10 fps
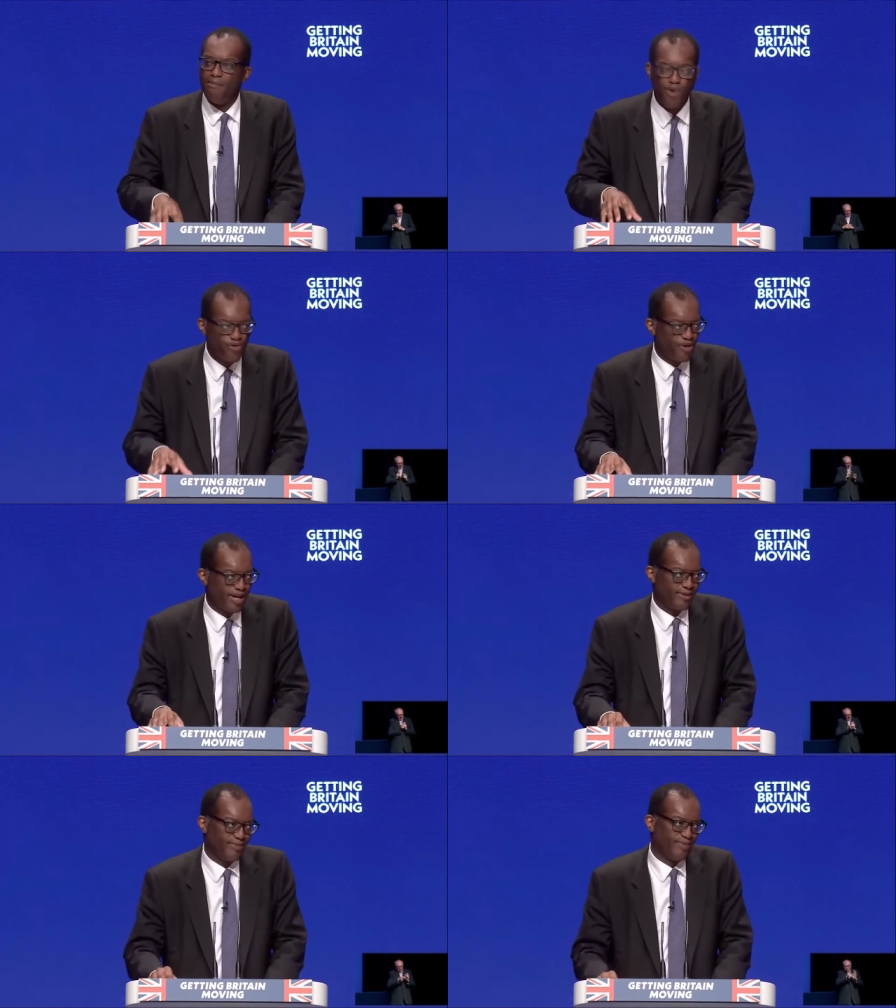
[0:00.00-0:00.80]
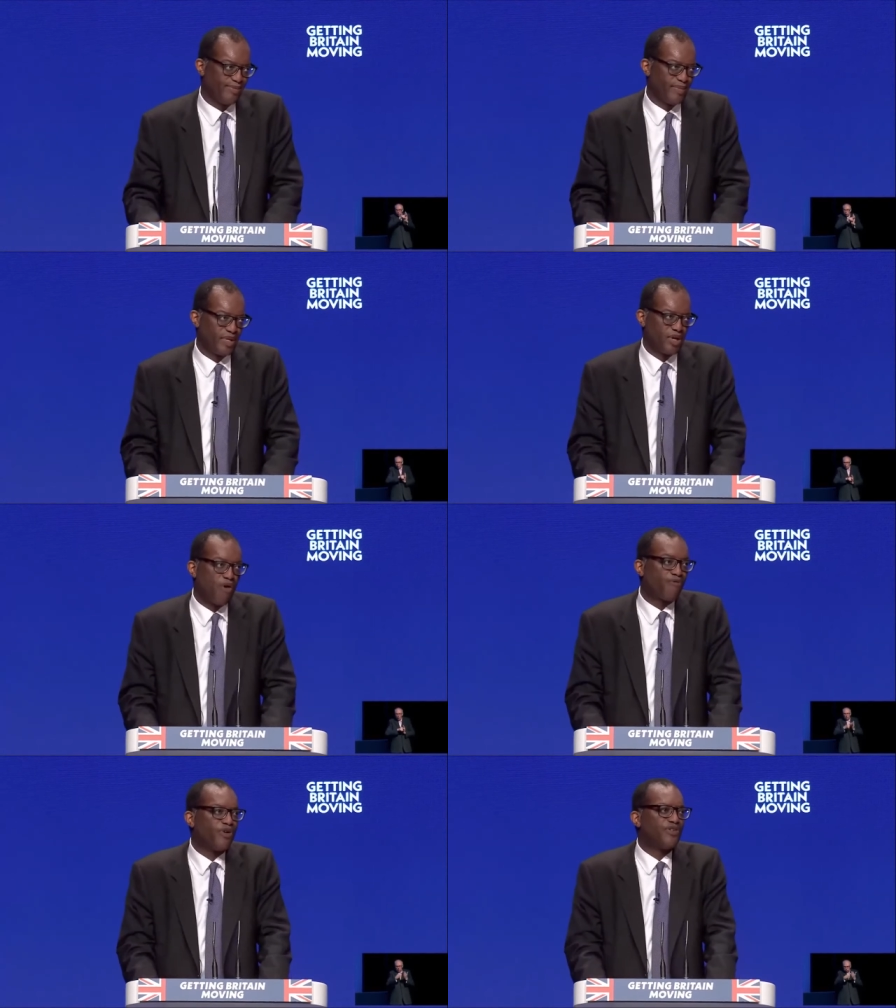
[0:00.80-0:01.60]
moving.
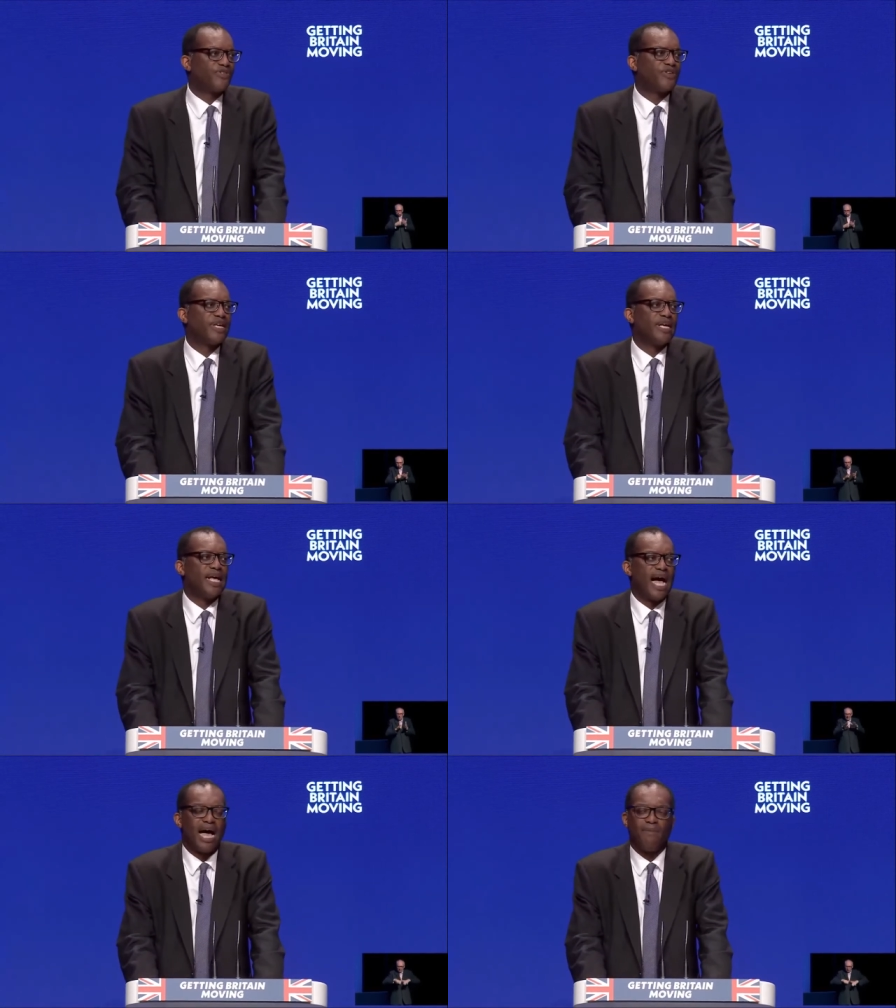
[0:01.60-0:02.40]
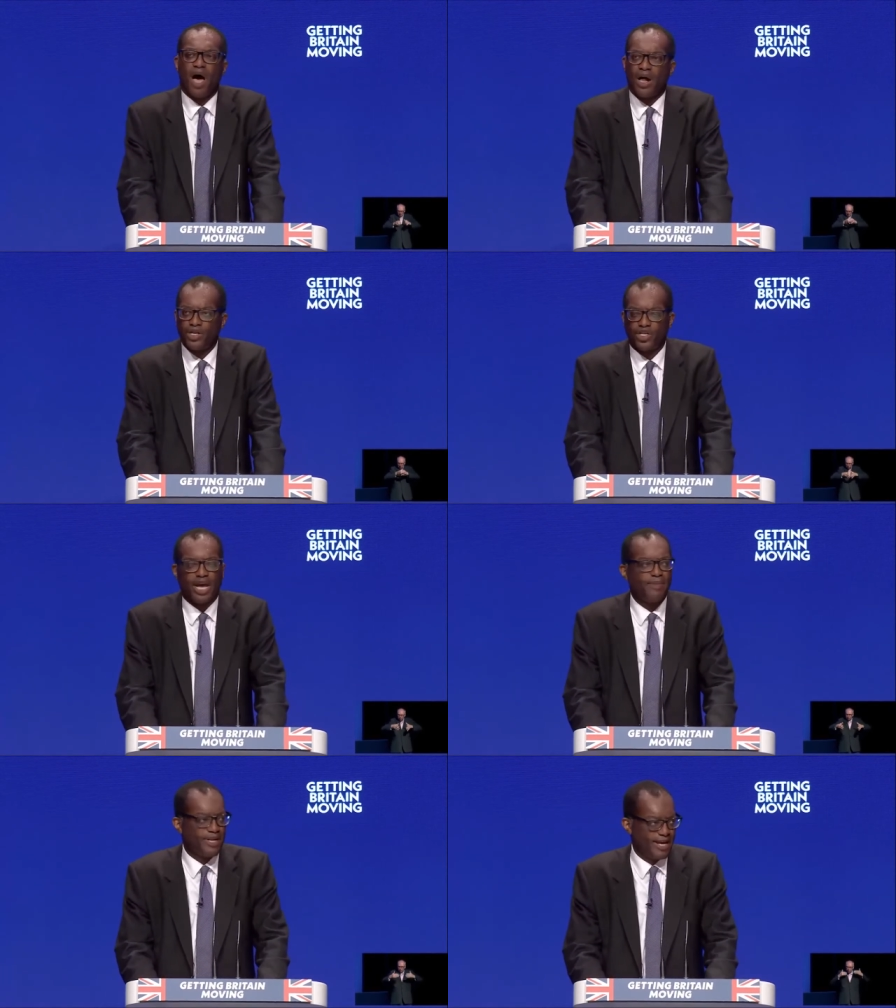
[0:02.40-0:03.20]
Conference, I am
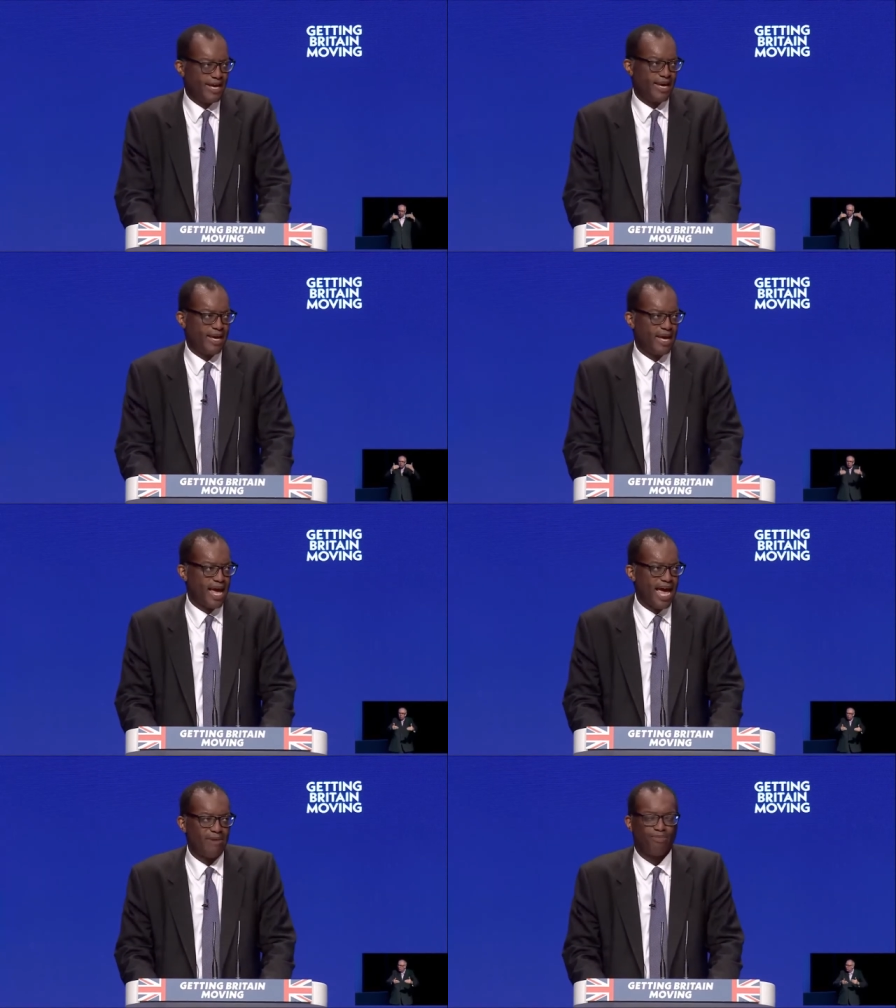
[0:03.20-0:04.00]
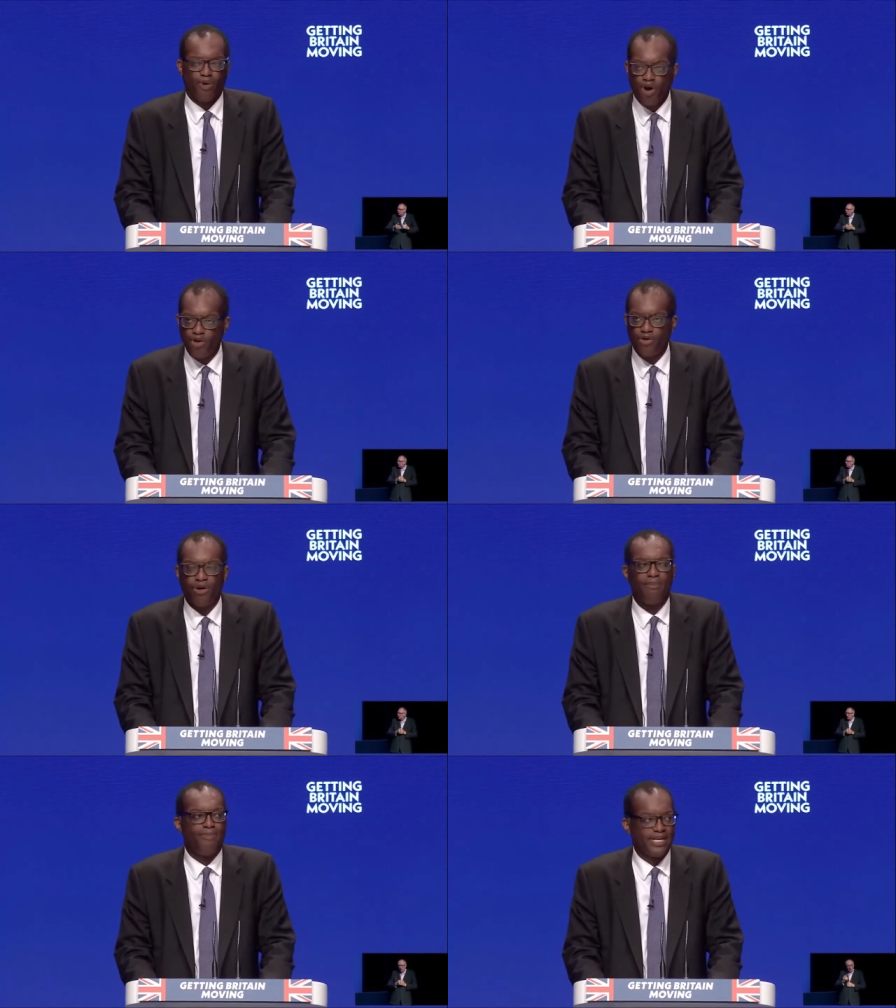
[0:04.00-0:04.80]
unashamedly a
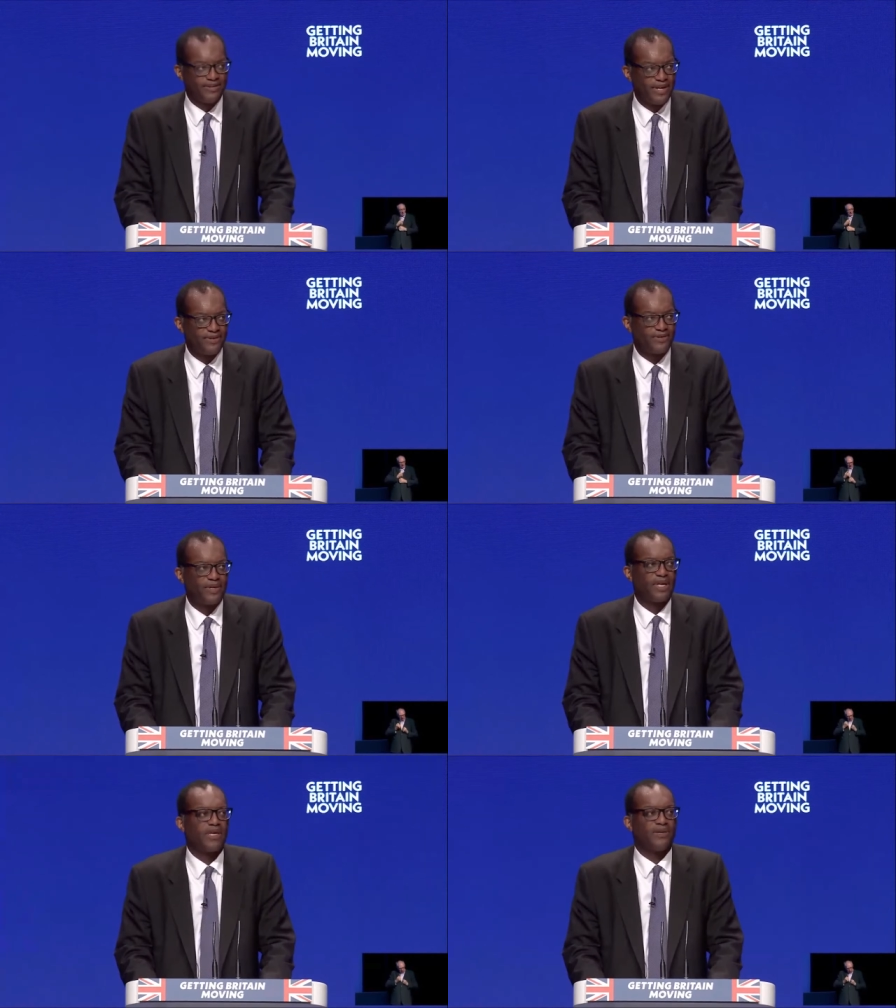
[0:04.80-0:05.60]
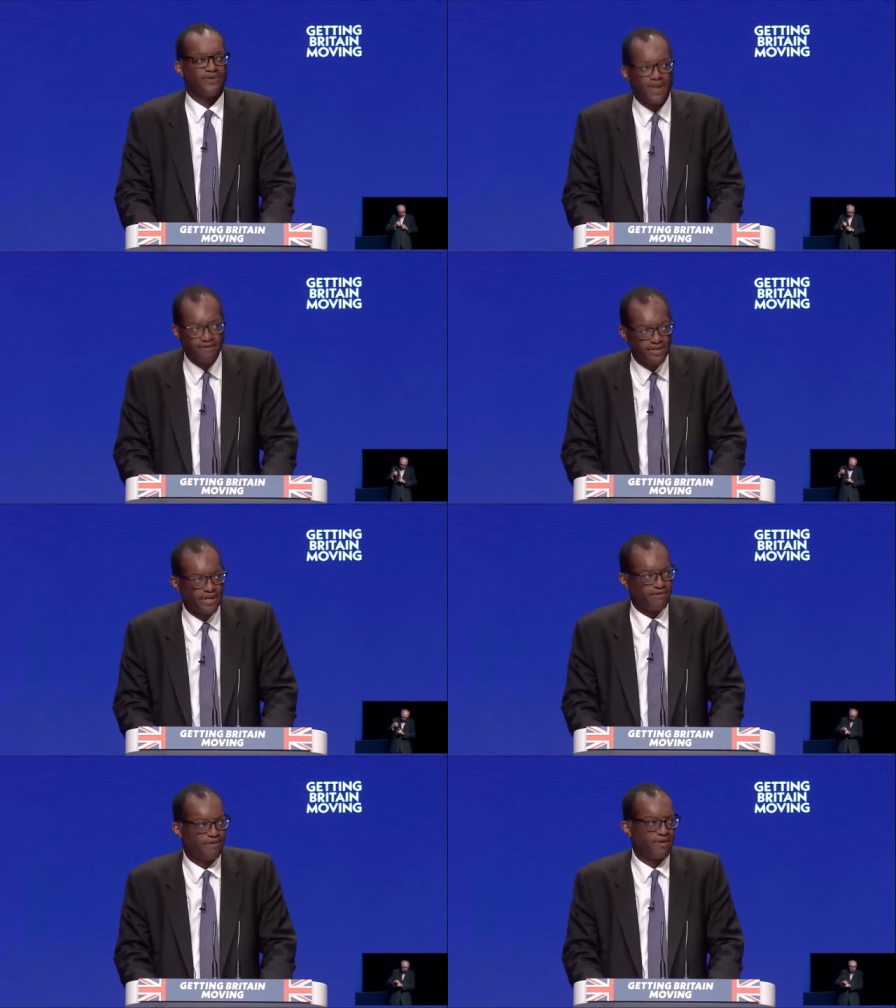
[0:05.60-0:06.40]
pro-business
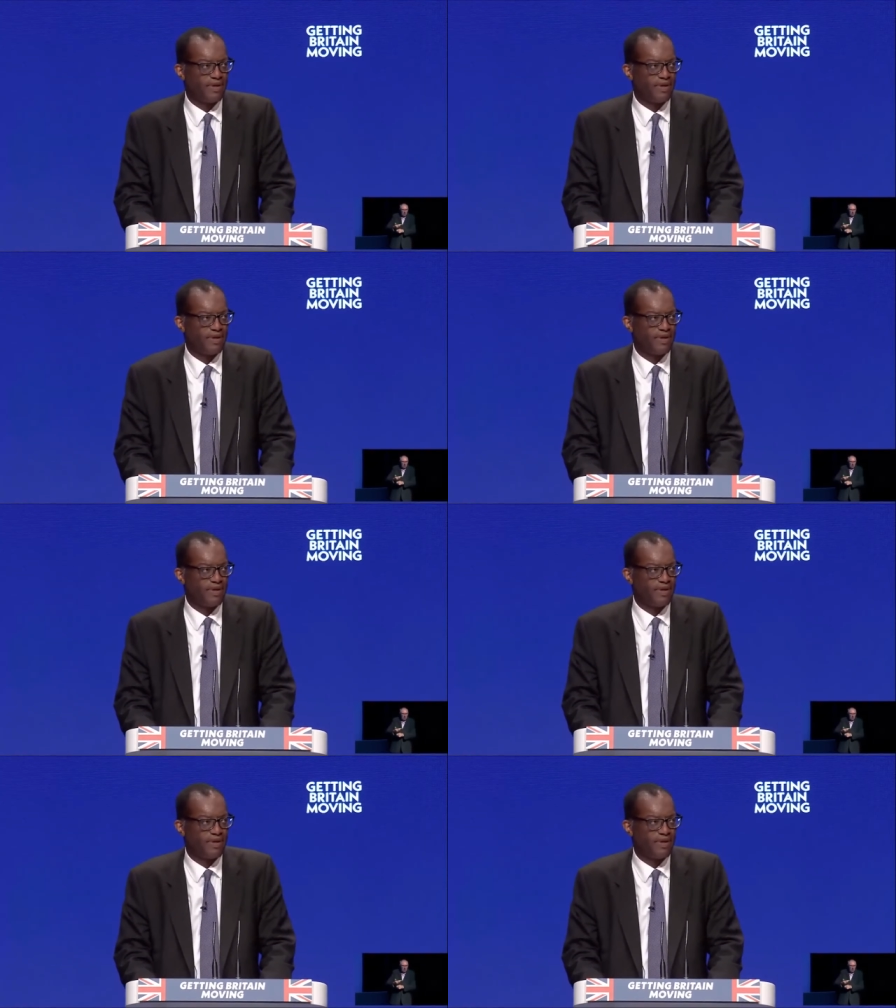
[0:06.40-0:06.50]
Conservative.